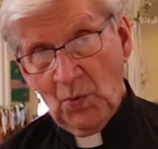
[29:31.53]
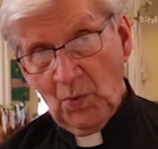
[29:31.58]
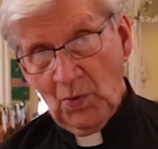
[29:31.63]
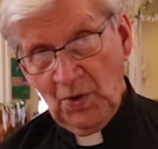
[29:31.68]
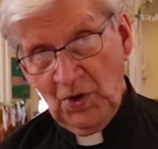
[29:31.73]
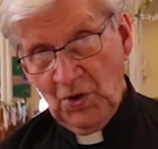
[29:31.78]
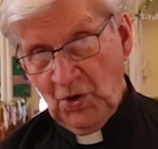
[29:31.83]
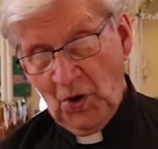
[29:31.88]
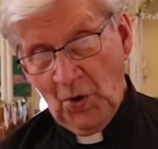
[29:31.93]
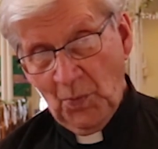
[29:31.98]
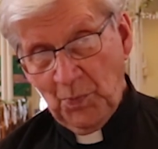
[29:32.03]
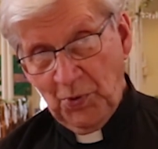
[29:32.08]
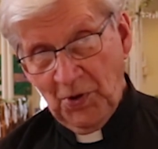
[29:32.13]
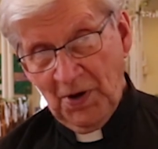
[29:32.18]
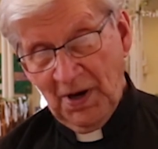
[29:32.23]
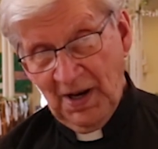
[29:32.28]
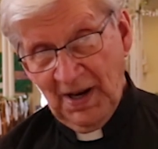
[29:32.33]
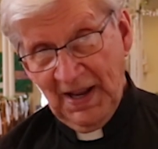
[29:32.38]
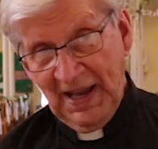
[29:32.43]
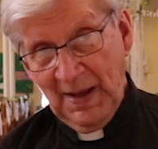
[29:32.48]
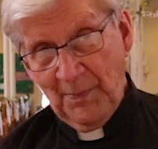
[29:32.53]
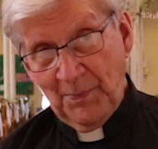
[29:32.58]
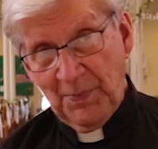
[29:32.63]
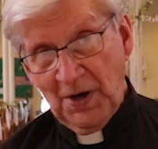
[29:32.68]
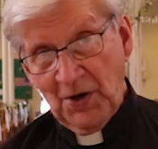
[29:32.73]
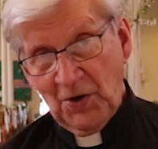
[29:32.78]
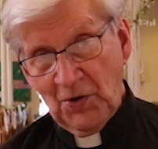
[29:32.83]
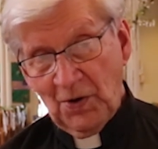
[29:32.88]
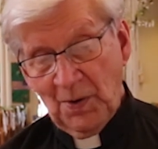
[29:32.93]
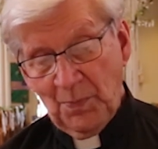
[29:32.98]
you don't put a lamp
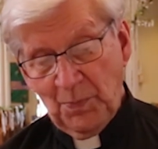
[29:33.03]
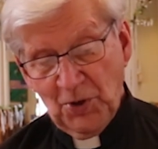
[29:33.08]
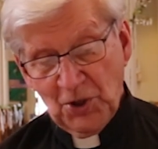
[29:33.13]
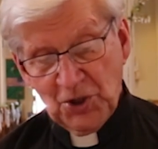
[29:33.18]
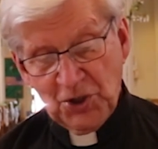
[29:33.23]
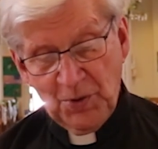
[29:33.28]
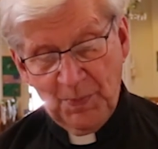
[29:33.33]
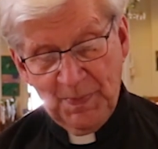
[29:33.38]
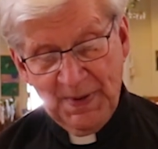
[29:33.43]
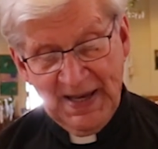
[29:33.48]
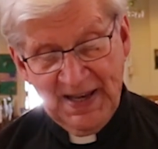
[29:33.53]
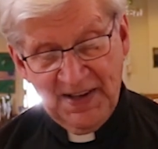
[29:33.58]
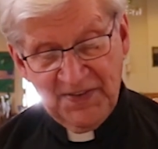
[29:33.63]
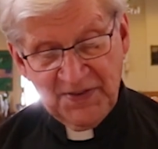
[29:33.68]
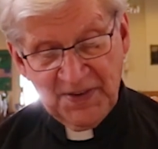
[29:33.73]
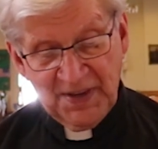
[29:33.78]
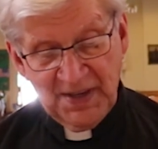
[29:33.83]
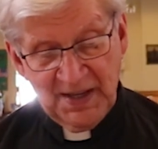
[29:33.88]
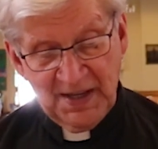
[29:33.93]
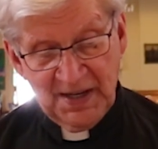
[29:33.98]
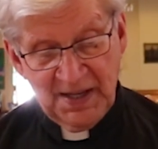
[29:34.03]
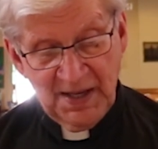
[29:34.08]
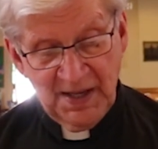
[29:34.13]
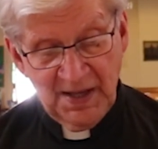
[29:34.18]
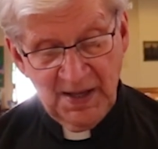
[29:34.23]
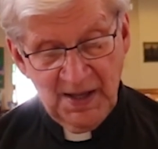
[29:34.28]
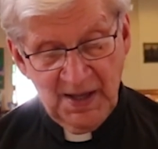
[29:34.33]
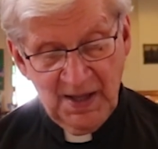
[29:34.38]
under a bushel basket,